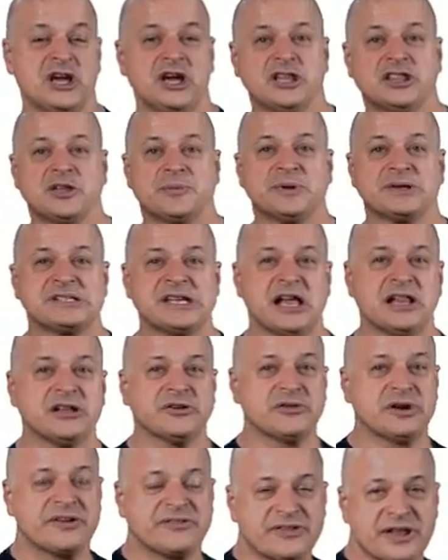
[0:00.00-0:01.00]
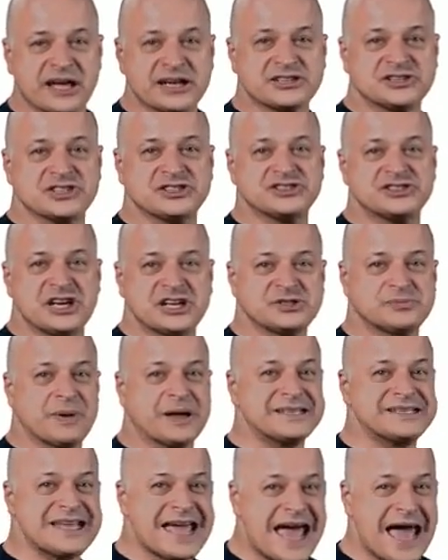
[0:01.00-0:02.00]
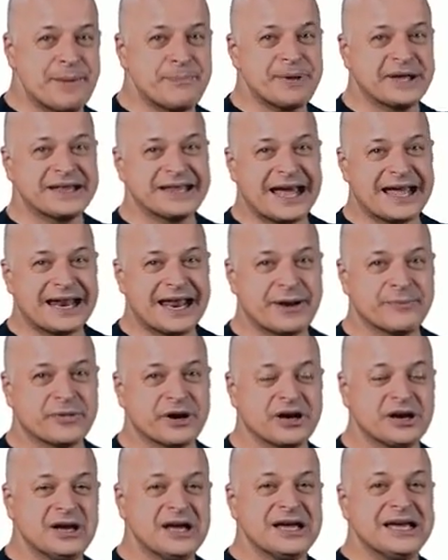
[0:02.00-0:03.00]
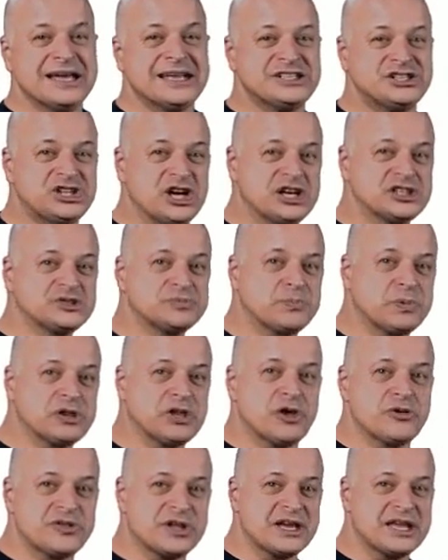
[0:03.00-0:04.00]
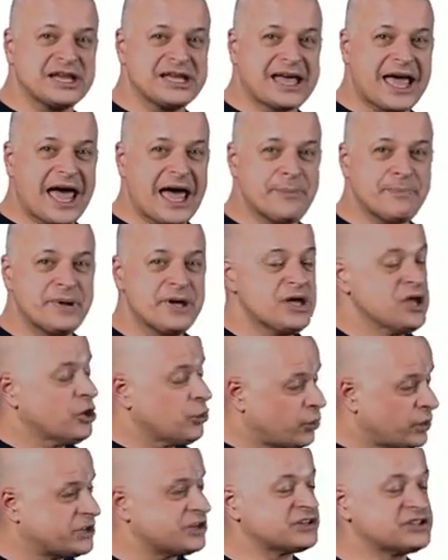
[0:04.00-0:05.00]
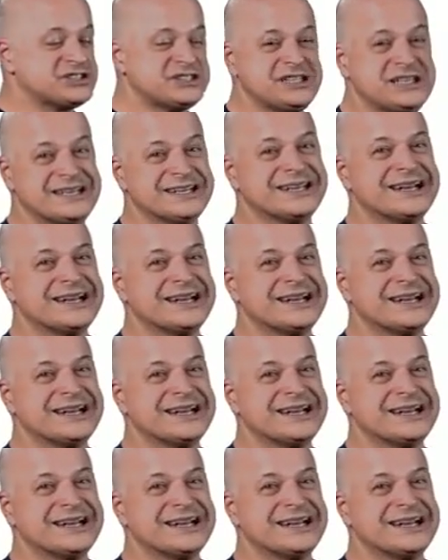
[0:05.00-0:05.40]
The patellar reflex is assessed by tapping that hammer just below the kneecap when you're seated.